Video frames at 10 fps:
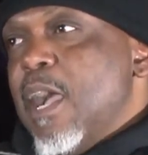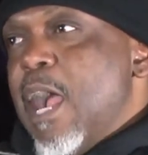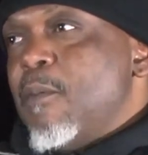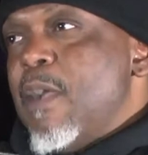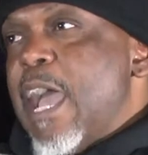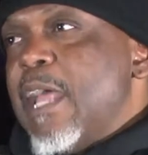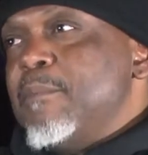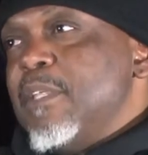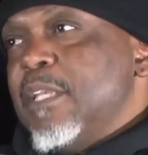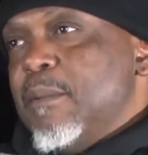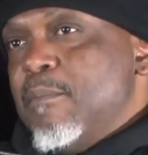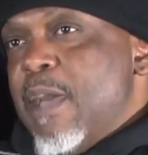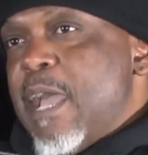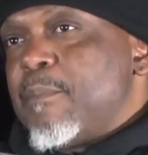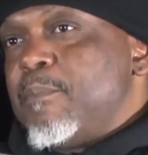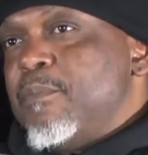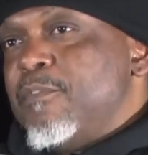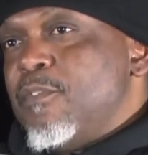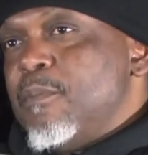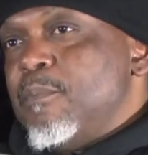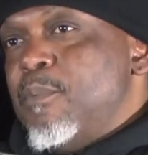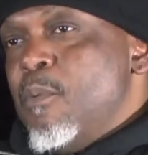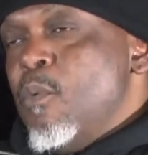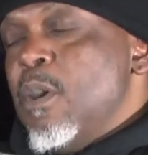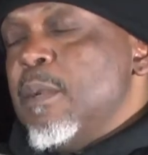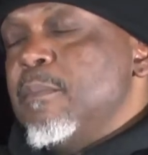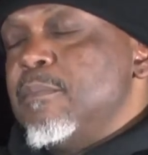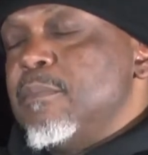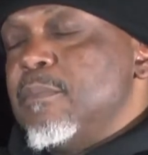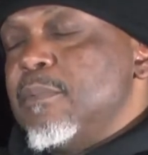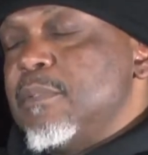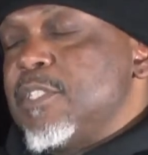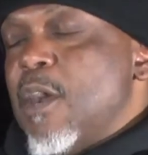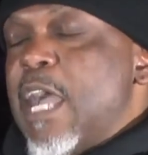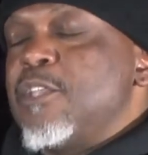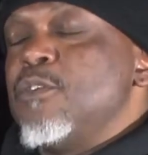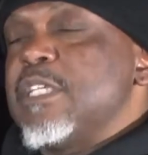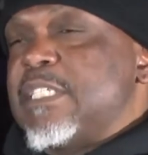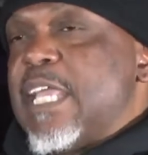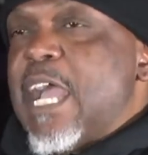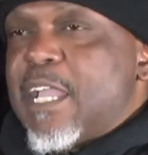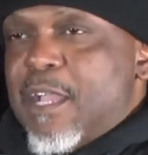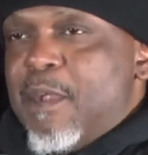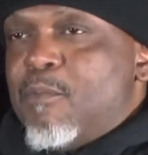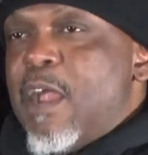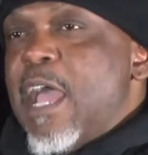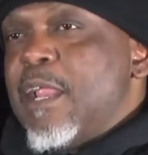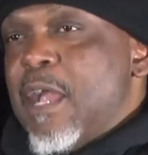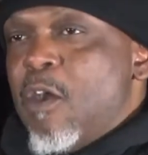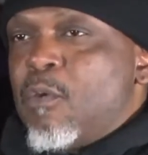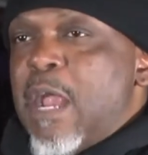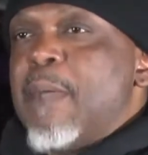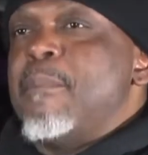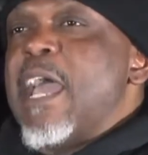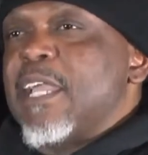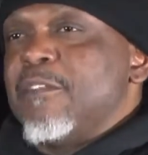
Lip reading: I ride in the back for one. So you can say I'll ride back in